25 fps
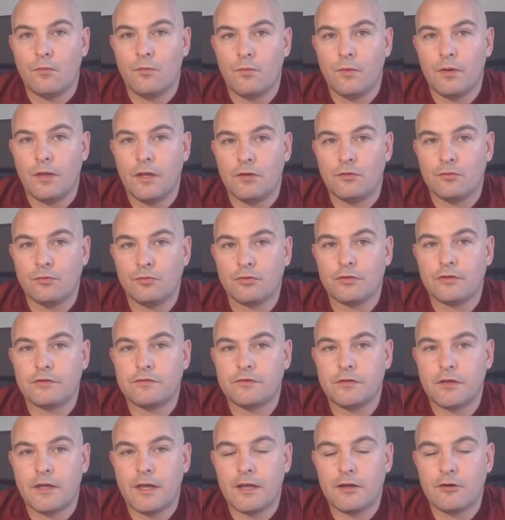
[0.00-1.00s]
In order
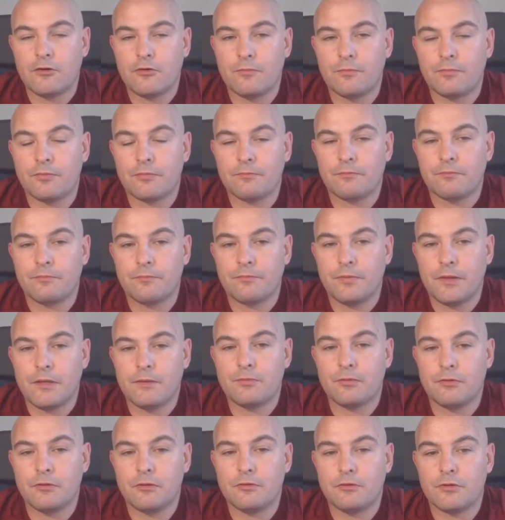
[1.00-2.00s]
to help
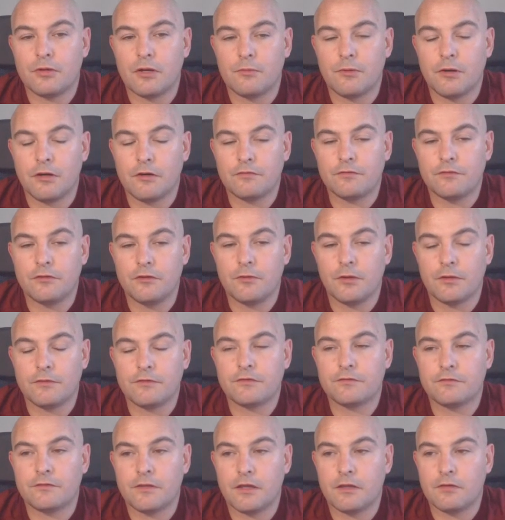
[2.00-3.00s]
people who come after you
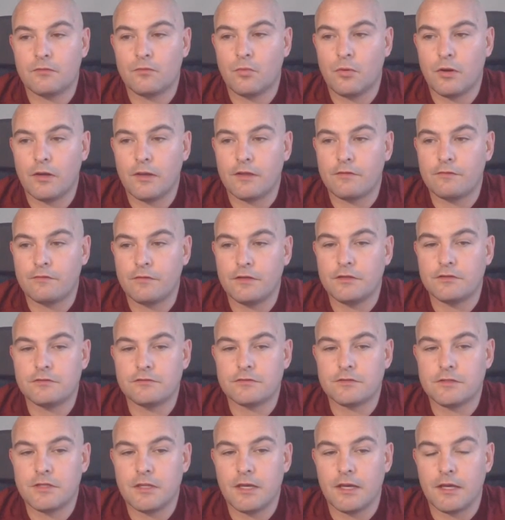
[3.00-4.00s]
understand why that feature
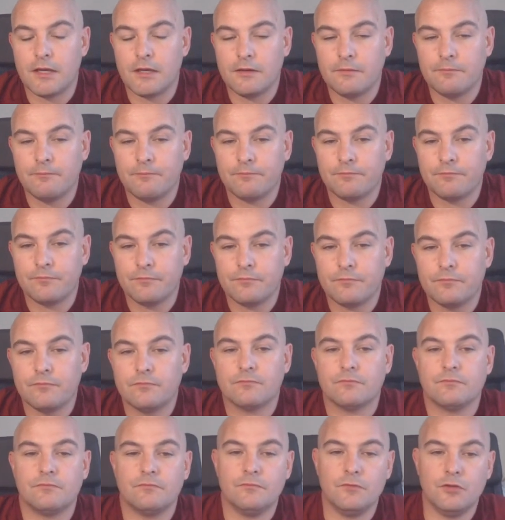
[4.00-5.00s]
is there,
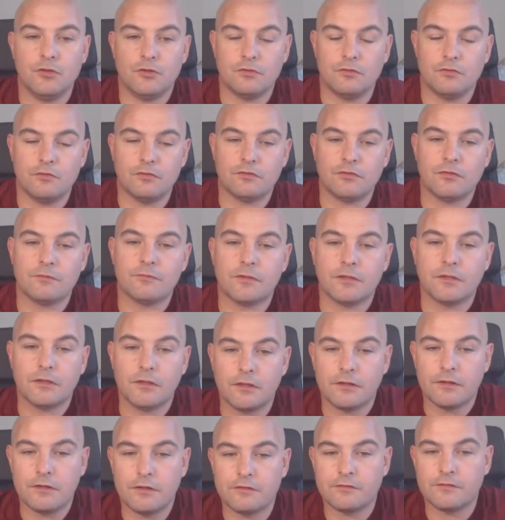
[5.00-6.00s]
you can do something
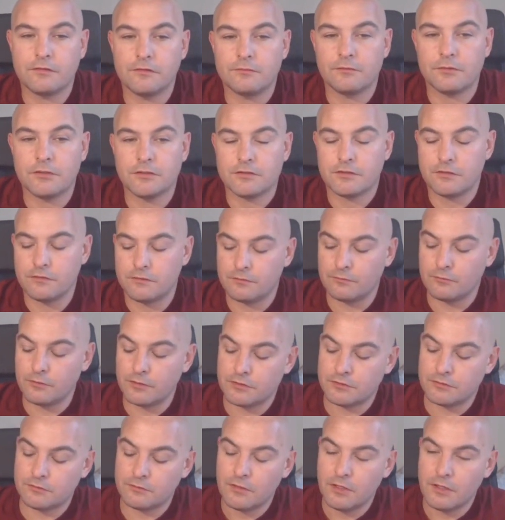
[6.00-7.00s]
like this,
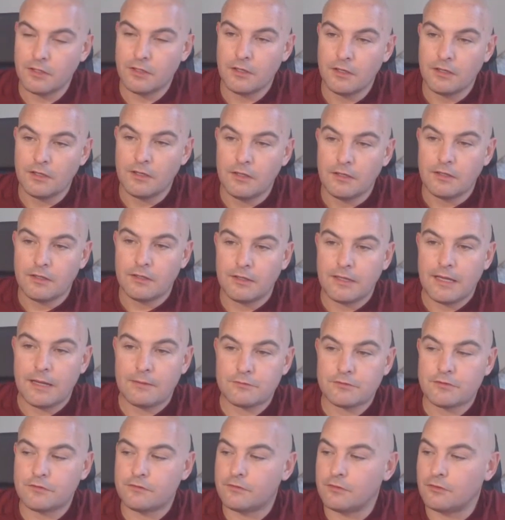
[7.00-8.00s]
which
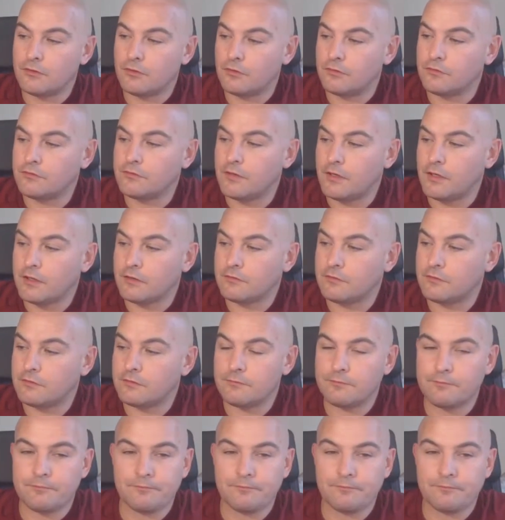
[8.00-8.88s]
captures the context.